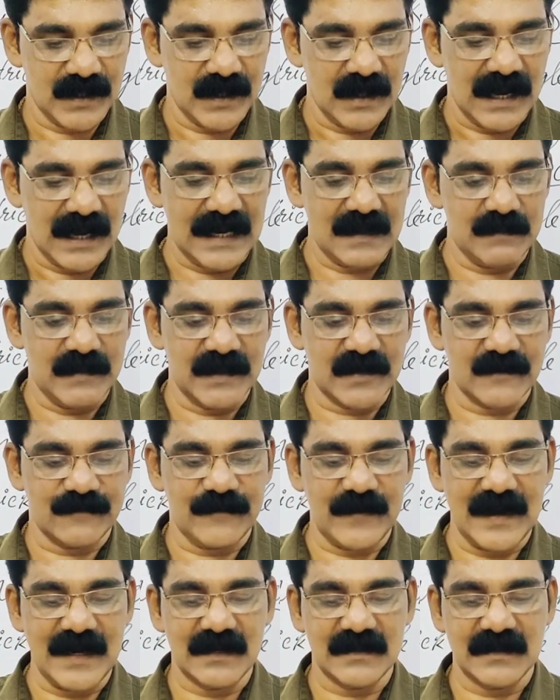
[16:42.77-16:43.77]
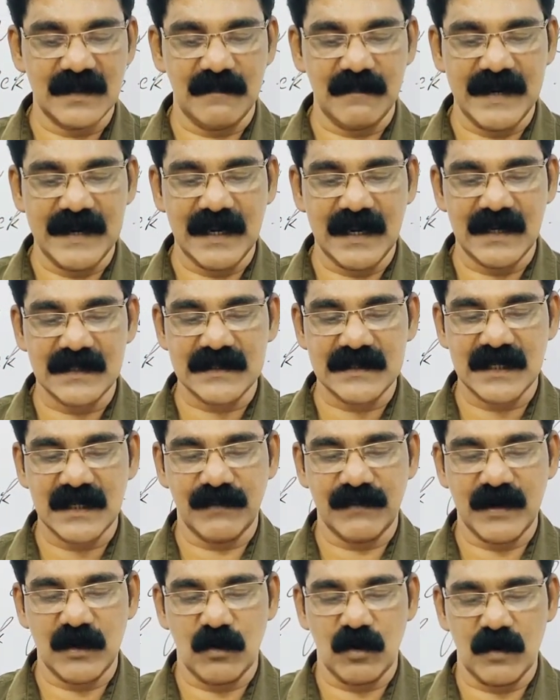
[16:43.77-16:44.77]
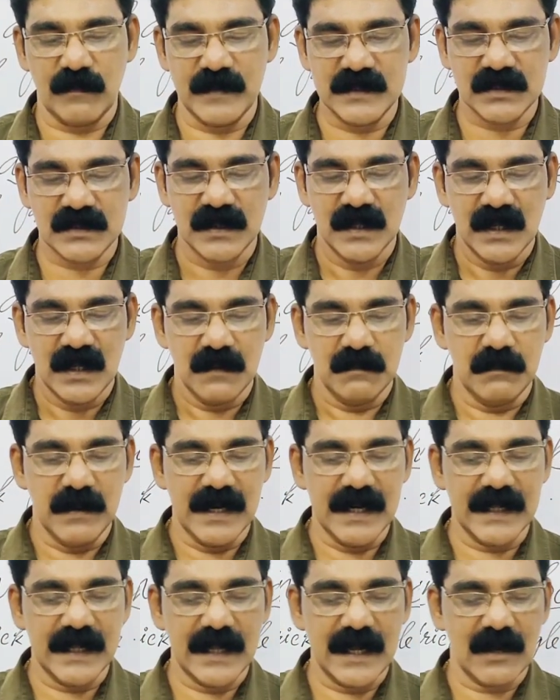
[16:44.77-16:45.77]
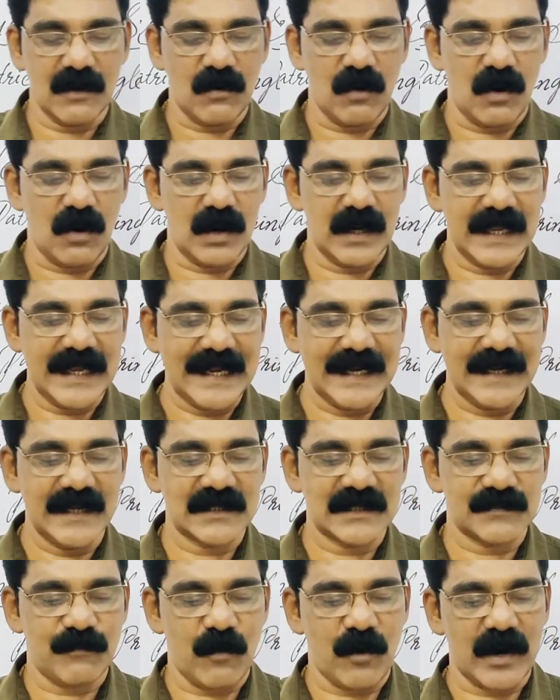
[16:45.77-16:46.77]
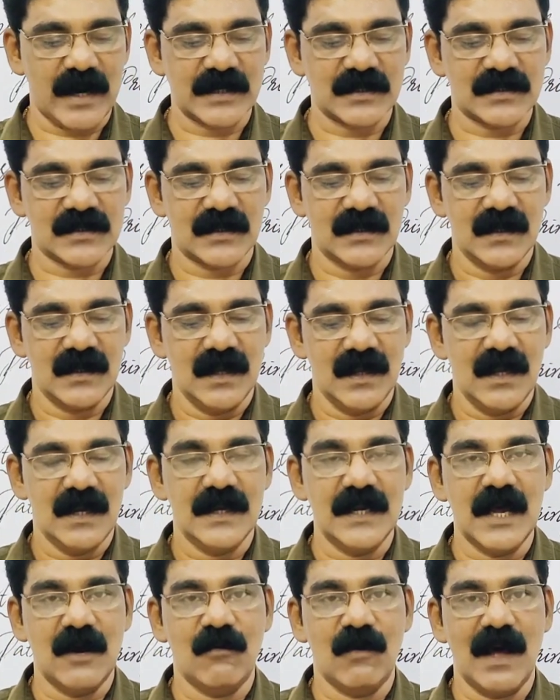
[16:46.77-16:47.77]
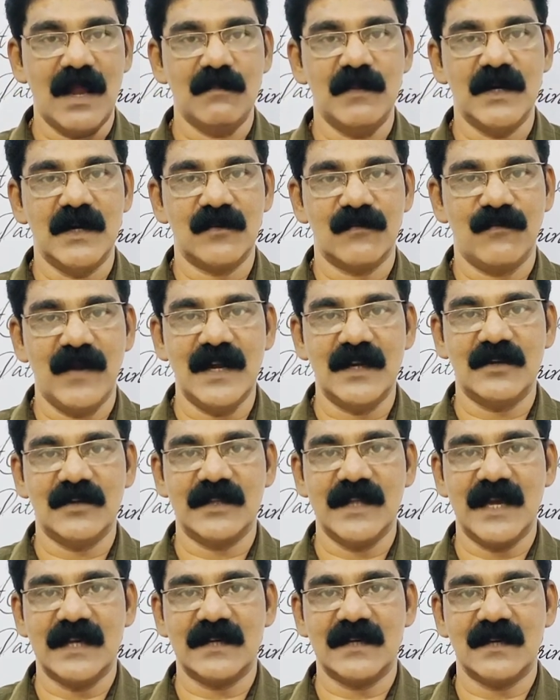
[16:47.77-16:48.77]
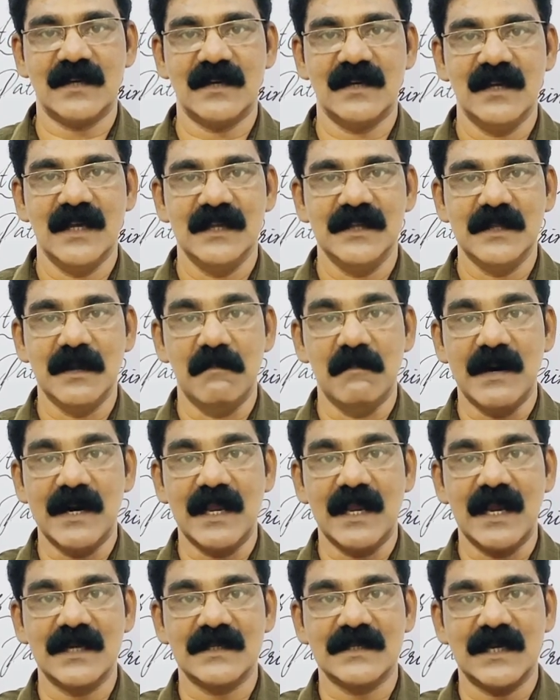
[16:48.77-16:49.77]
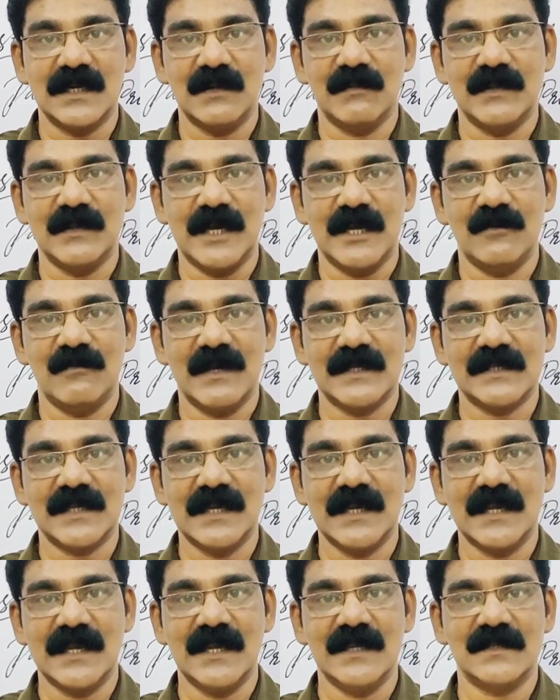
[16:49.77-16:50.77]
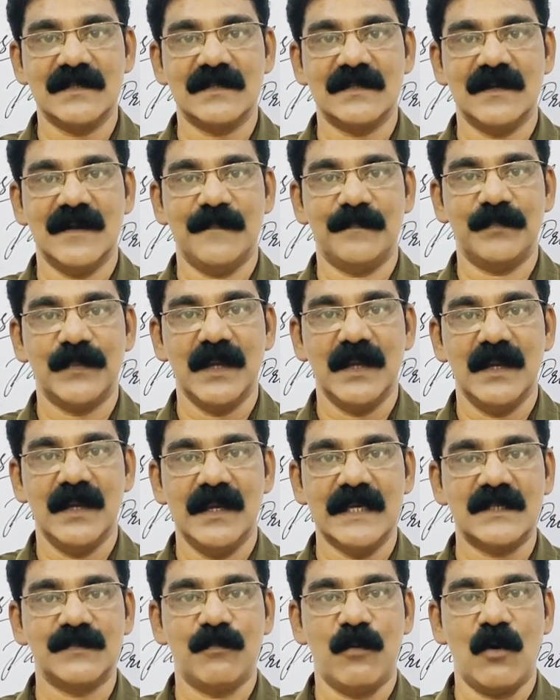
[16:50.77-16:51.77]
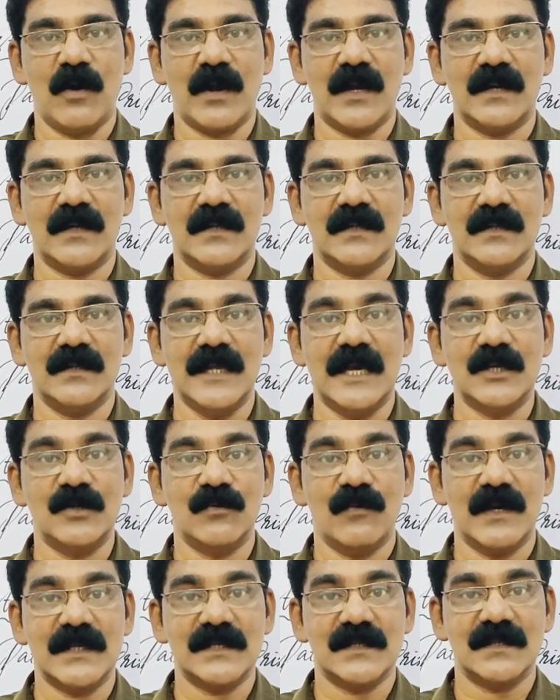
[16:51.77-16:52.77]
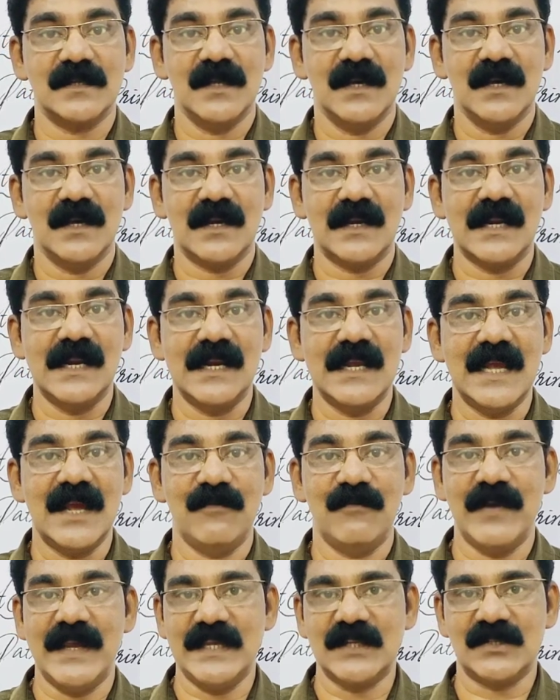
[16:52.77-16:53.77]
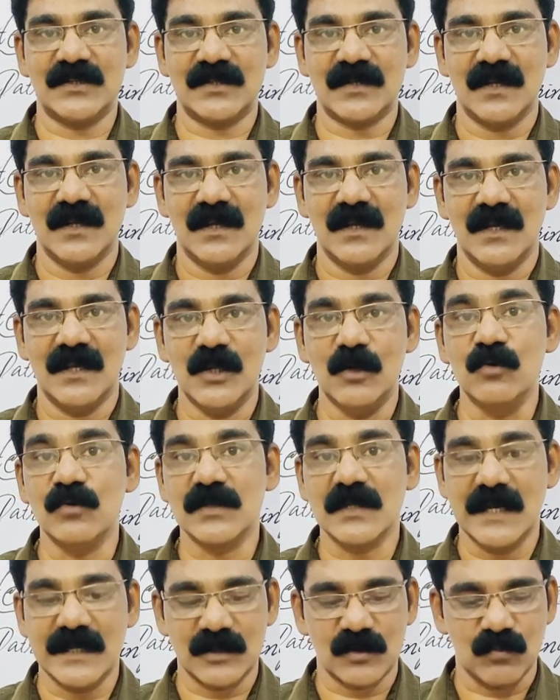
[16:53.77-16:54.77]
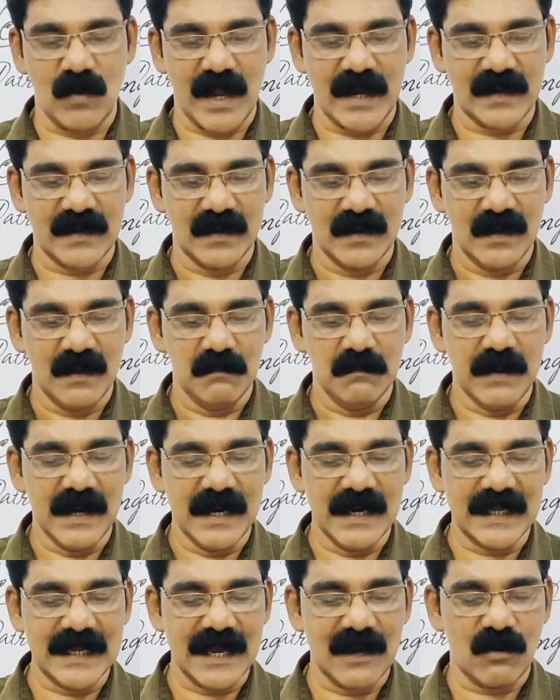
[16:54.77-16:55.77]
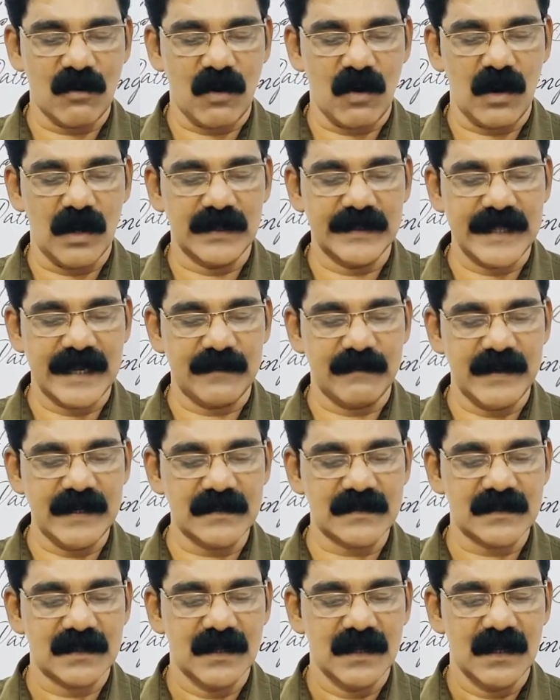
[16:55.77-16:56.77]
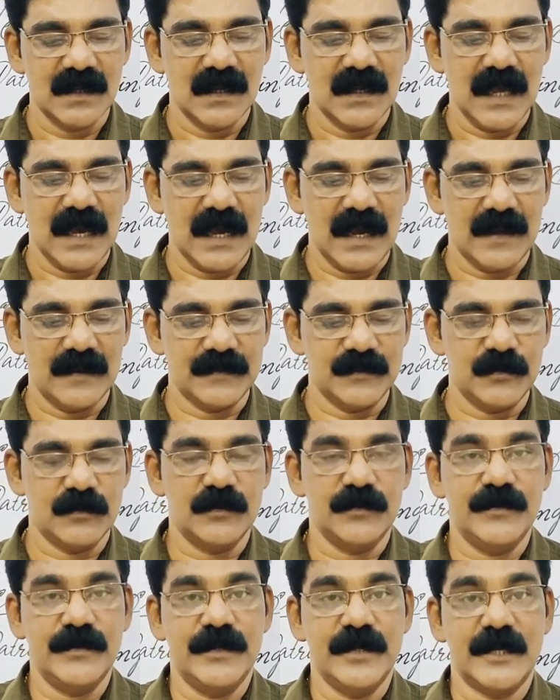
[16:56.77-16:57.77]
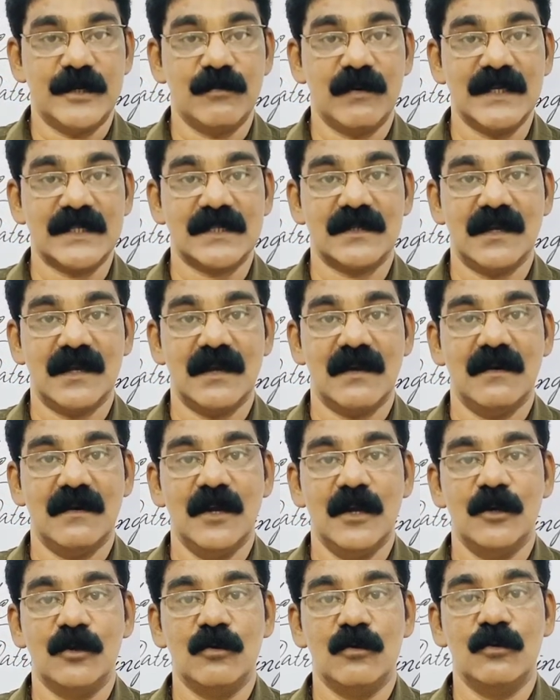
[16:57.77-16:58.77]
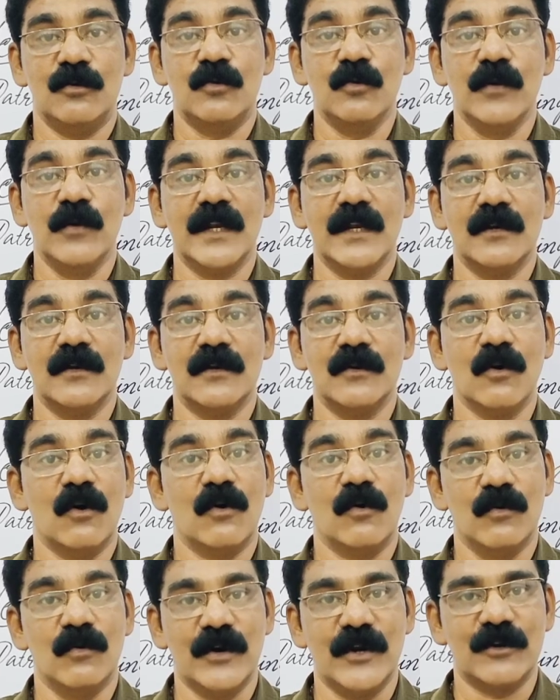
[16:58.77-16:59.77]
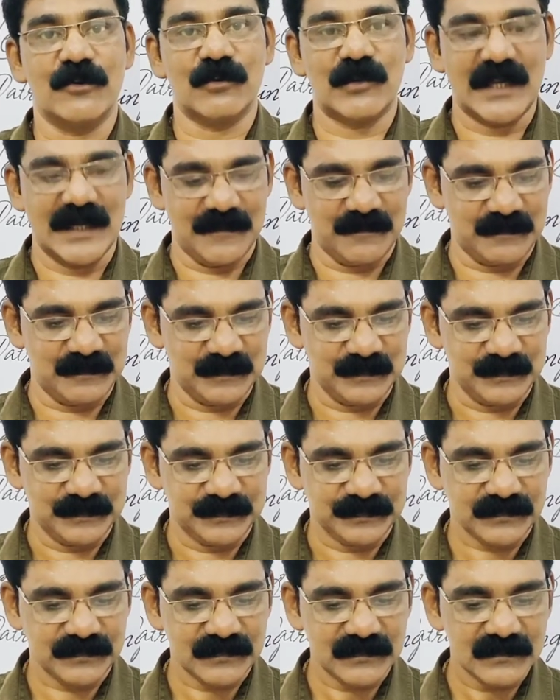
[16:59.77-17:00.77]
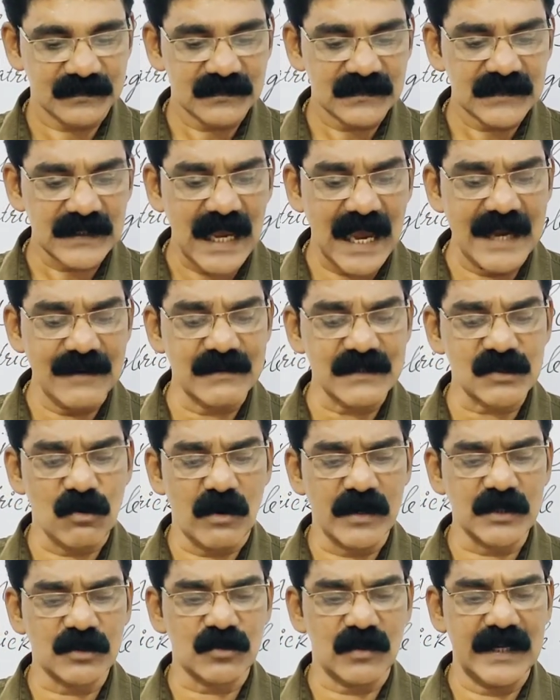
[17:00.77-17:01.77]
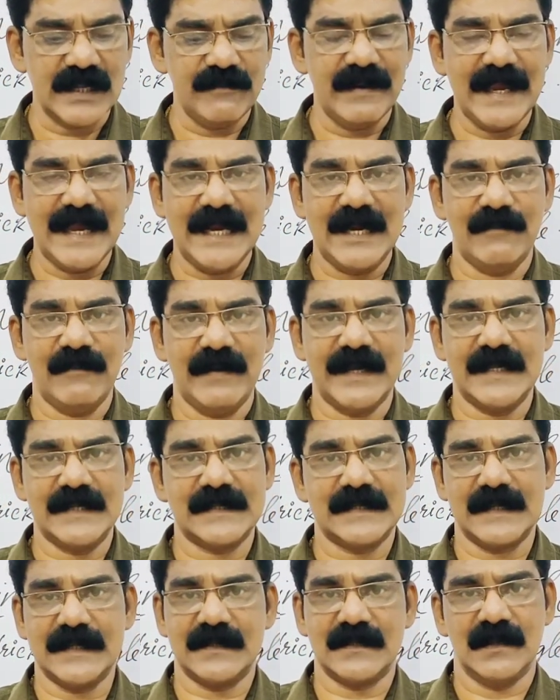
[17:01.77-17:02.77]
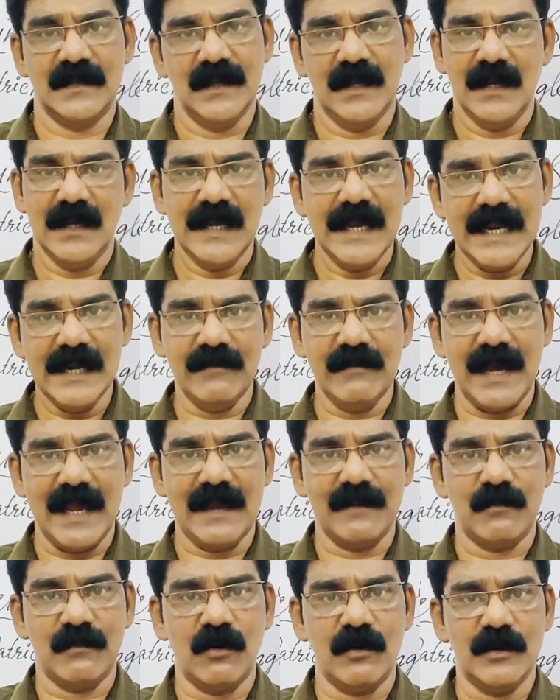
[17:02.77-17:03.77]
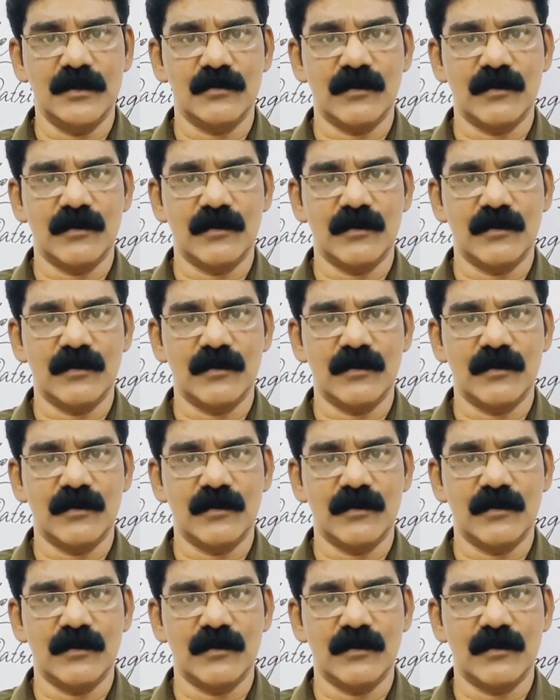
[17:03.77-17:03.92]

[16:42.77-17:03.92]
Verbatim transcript: Alberto felt the medical certificate almost burning a hole in his pocket. Now Alberto felt that uh, the medical certificate that was in his, uh, his pocket, that was really a waste, useless one burning a coal. That means uh, that was uh, doing no good to him. I was going to leave anyway, he said. Anyway, I am going to,